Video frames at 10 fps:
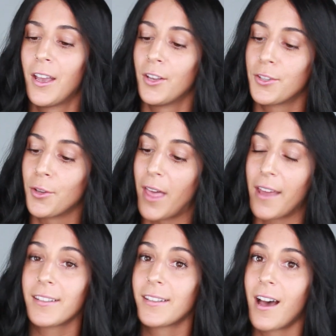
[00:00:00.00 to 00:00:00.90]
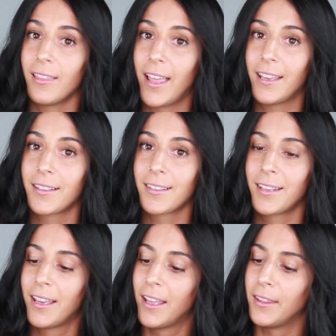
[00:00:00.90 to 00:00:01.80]
So that is not lace.
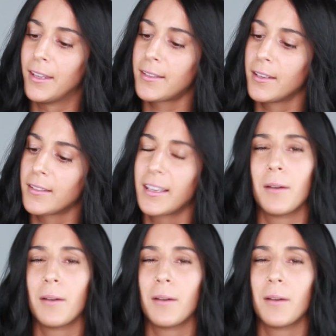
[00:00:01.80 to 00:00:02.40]
This is like